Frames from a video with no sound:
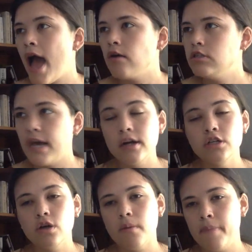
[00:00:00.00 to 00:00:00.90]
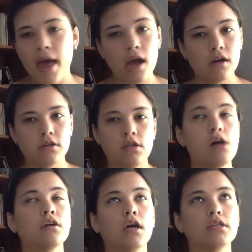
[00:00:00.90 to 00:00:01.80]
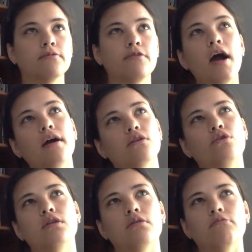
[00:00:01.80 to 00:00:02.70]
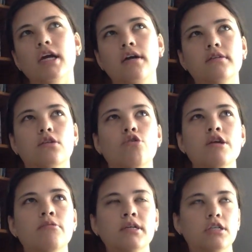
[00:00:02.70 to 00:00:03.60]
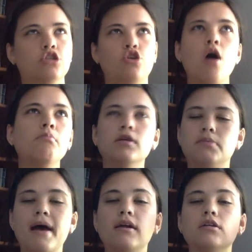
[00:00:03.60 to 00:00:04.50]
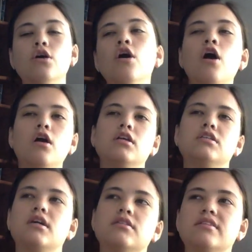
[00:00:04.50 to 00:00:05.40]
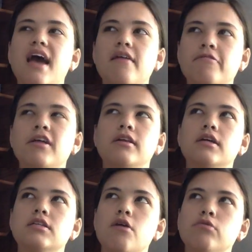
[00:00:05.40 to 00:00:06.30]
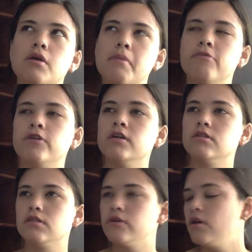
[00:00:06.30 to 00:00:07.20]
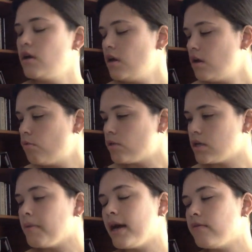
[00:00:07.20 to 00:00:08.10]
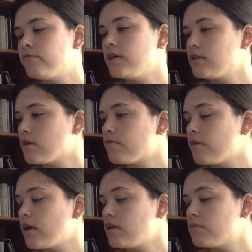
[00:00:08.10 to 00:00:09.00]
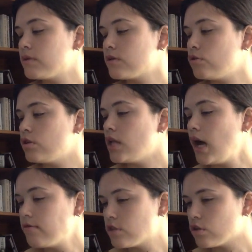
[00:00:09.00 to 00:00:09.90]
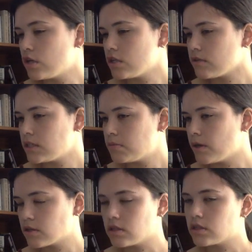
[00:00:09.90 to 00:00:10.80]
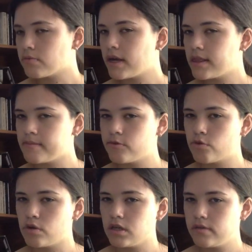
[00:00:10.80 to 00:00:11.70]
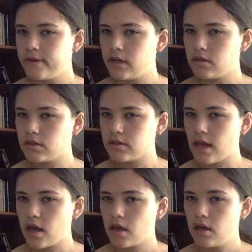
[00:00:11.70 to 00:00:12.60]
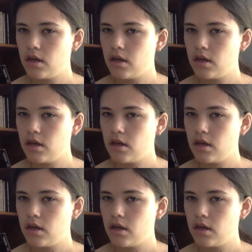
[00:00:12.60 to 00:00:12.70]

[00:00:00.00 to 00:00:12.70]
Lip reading: how dare you compare Song of Ice and Fire and Lord of the Rings, and Lord of the Rings is so much better. Or at least I feel like that's how one of my friends on Facebook who loves the Lord of the Rings books and has read them, of course, feels. It's like,